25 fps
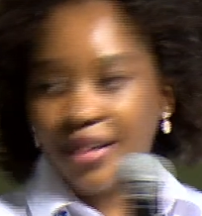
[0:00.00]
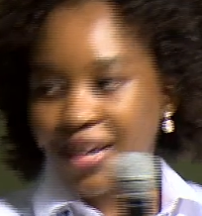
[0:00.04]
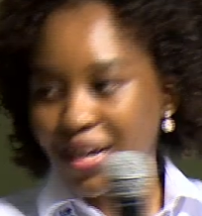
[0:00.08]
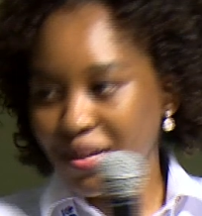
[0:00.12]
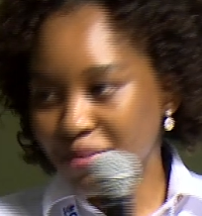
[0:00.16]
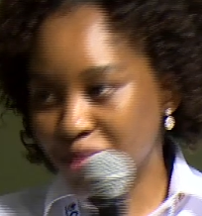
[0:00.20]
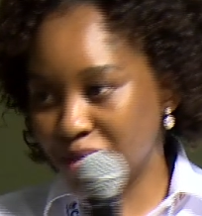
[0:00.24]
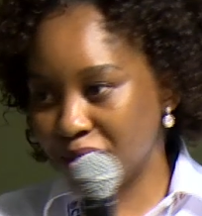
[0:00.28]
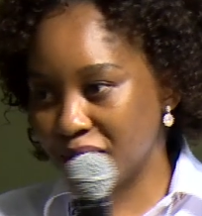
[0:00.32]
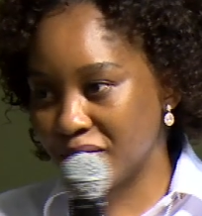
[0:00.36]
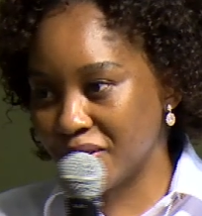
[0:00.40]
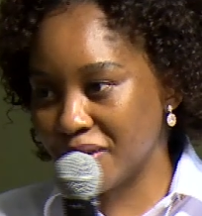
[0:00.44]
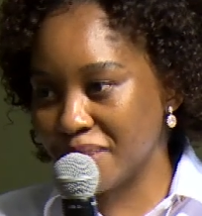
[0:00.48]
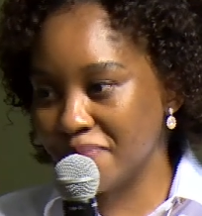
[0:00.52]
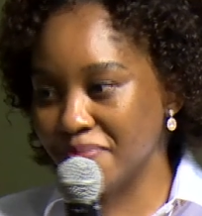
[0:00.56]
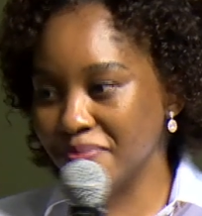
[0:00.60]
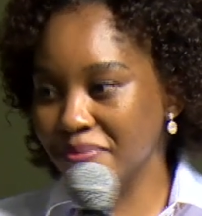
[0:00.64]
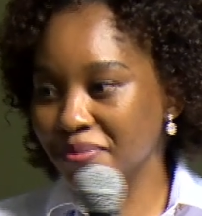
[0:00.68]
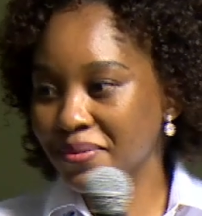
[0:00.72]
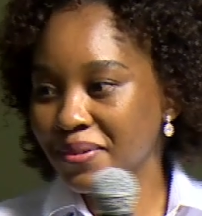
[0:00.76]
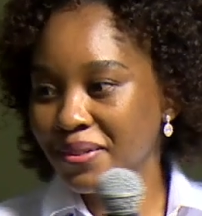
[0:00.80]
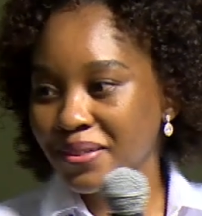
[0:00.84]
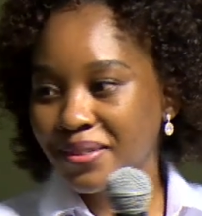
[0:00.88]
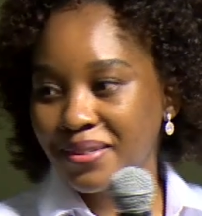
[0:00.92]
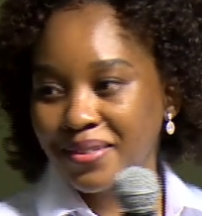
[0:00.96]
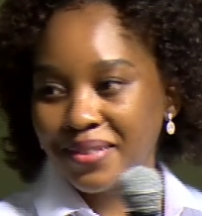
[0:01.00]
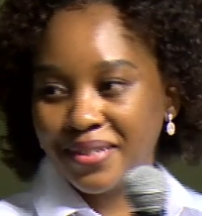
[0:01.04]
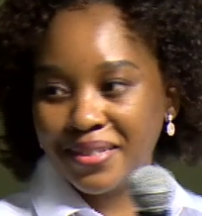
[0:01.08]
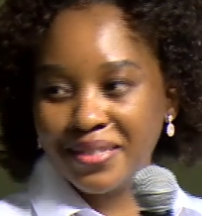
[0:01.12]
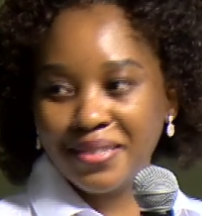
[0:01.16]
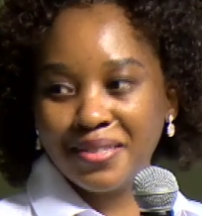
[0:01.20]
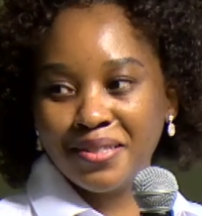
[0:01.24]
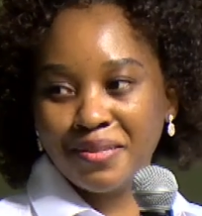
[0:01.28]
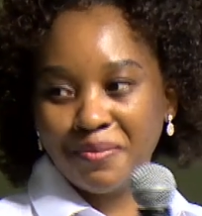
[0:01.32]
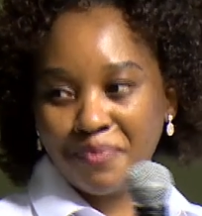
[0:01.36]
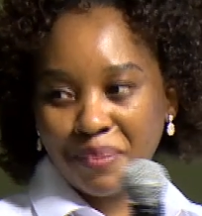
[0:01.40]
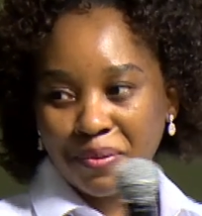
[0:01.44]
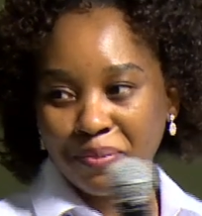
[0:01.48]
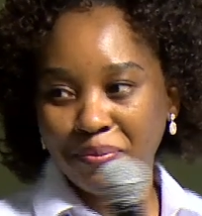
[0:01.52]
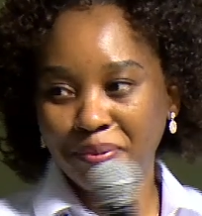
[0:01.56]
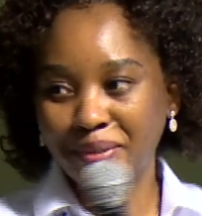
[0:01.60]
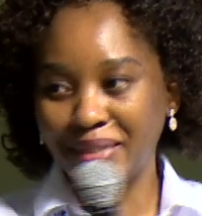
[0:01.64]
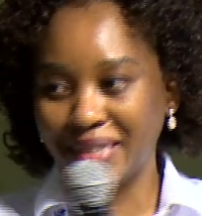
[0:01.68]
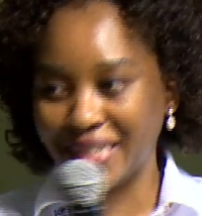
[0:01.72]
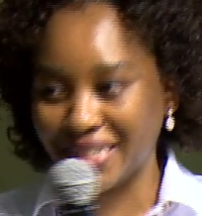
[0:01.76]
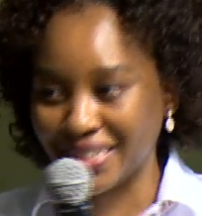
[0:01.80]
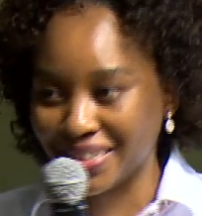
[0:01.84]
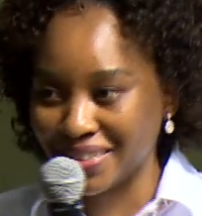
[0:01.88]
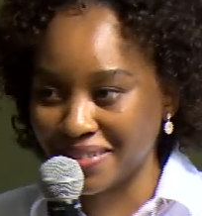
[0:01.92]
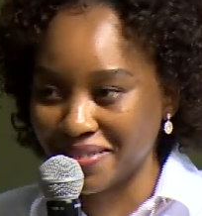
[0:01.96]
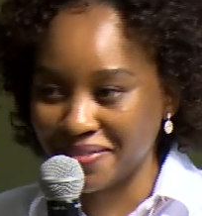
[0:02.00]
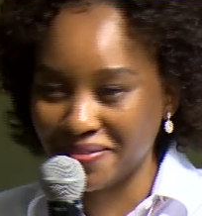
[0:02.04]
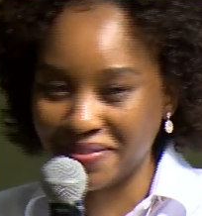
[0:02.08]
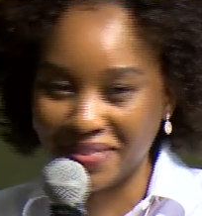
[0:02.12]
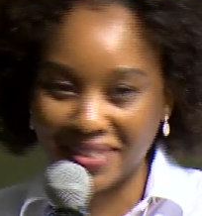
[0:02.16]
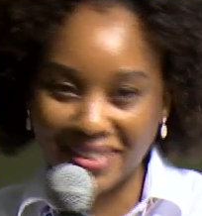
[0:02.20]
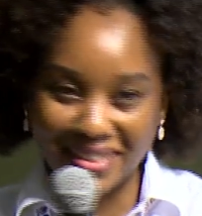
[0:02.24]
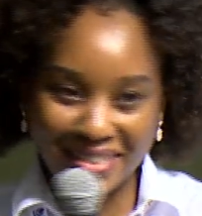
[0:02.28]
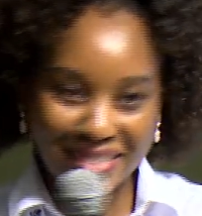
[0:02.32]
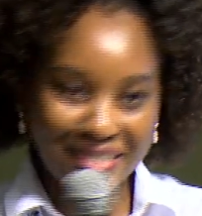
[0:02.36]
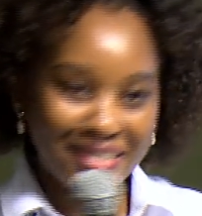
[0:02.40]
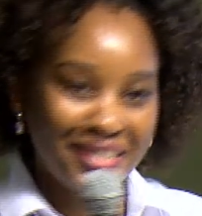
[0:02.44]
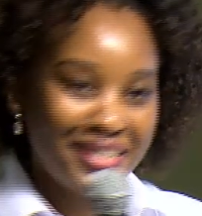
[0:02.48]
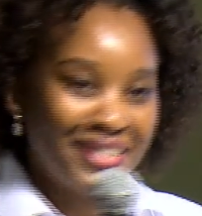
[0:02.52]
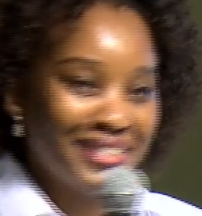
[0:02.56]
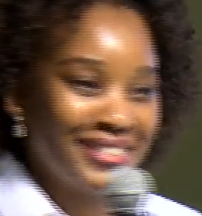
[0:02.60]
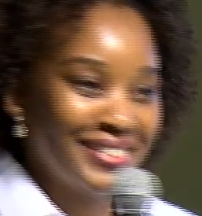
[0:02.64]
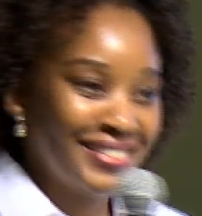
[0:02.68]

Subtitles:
upstream is the people like Vili,